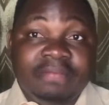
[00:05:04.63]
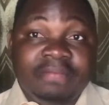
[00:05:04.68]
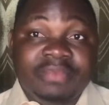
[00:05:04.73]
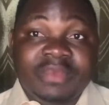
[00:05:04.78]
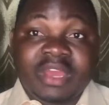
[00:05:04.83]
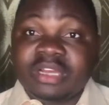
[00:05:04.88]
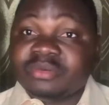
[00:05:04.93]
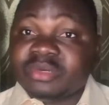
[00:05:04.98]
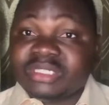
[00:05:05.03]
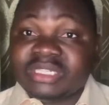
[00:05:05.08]

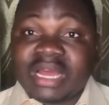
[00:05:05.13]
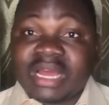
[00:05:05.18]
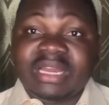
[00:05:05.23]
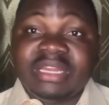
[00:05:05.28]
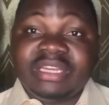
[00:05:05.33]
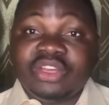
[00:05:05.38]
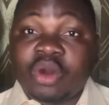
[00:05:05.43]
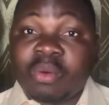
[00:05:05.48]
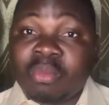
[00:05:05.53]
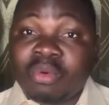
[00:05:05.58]

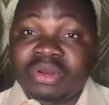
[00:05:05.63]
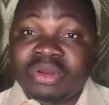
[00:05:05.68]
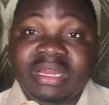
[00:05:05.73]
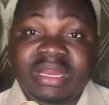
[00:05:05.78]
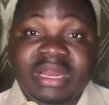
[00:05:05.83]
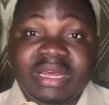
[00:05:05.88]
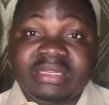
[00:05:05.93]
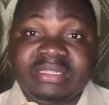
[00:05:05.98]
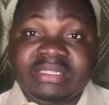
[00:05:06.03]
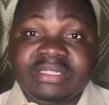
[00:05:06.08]
especially the
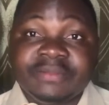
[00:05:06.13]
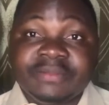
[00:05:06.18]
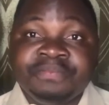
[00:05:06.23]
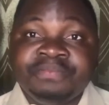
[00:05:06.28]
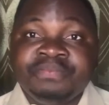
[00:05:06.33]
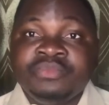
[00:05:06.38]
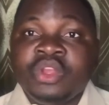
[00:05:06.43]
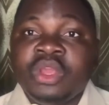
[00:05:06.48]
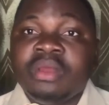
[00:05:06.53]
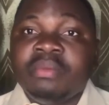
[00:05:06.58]
moneyless.
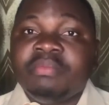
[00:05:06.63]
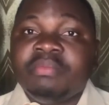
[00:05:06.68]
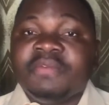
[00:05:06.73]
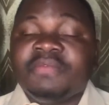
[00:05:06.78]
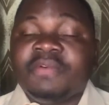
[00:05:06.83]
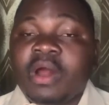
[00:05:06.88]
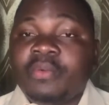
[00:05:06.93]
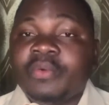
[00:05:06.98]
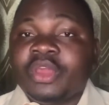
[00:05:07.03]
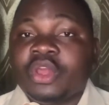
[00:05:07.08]

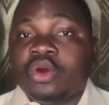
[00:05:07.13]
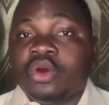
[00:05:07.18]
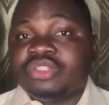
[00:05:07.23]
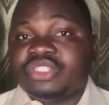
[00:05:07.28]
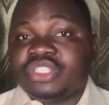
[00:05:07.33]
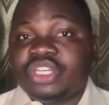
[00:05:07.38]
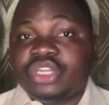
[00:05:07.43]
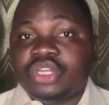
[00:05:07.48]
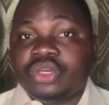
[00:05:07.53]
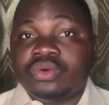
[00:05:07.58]
Before we
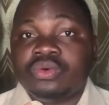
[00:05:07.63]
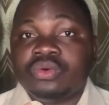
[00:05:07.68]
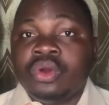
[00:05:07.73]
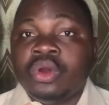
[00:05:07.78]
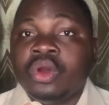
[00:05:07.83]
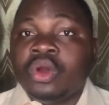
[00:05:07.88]
continue,